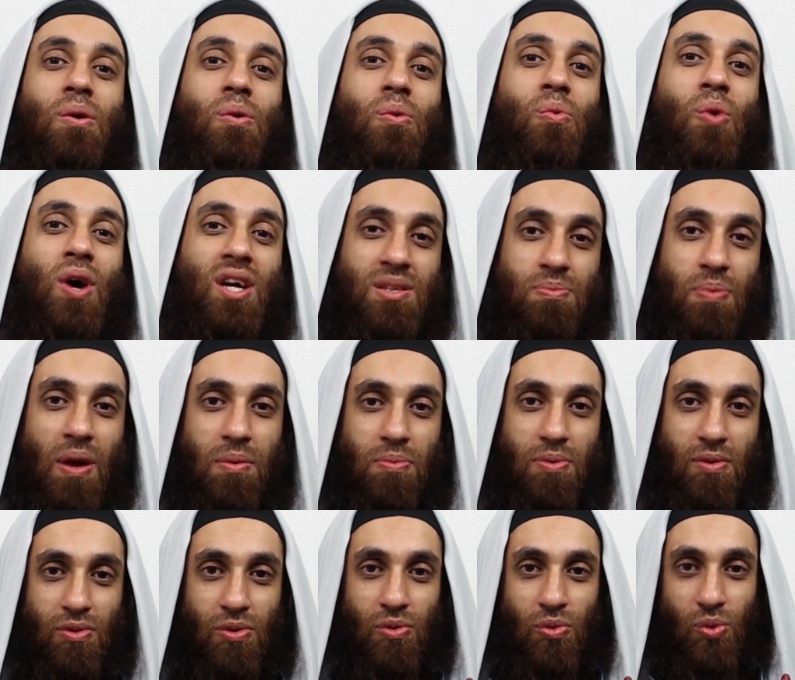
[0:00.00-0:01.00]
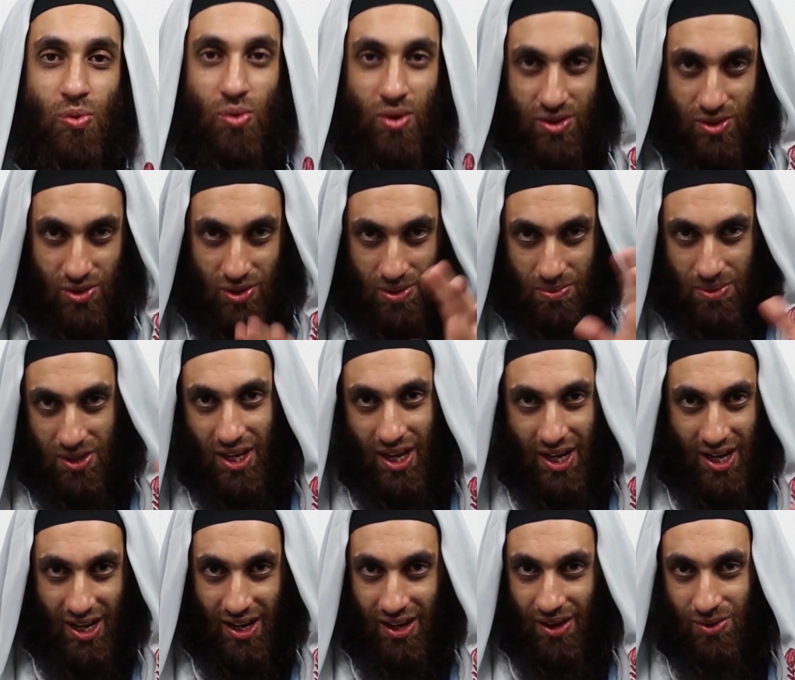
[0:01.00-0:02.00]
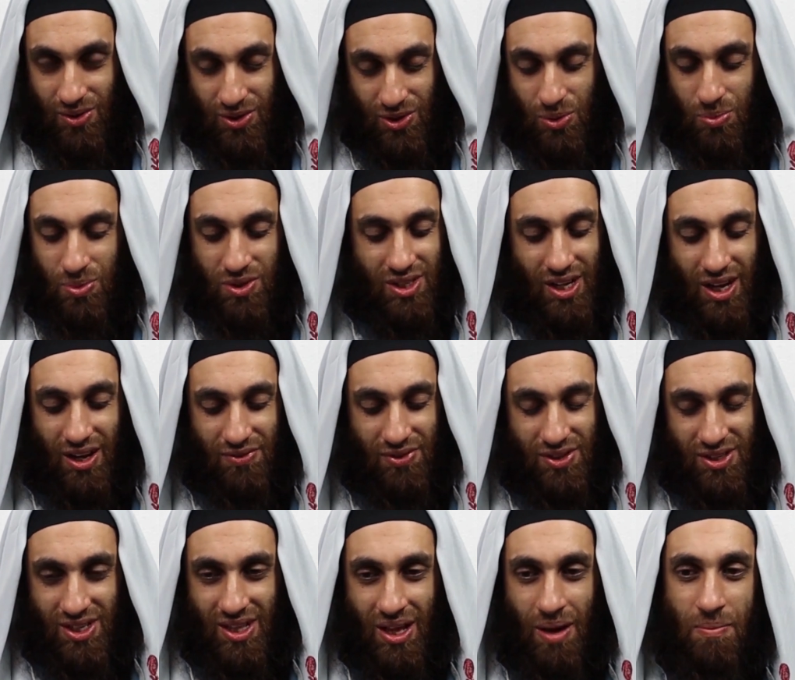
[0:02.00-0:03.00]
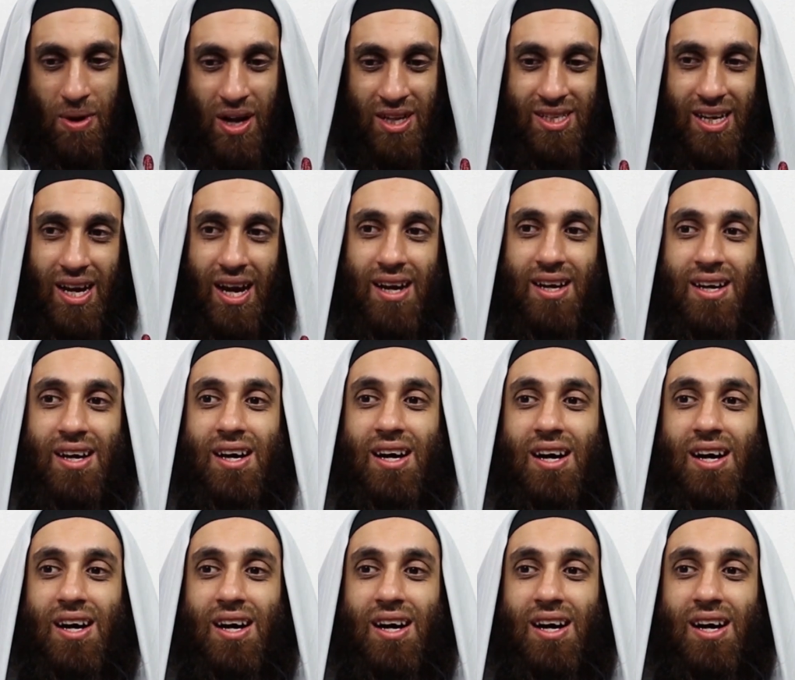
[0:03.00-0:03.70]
waste paper of the rulers or the madakhila or the super salafis for that matter.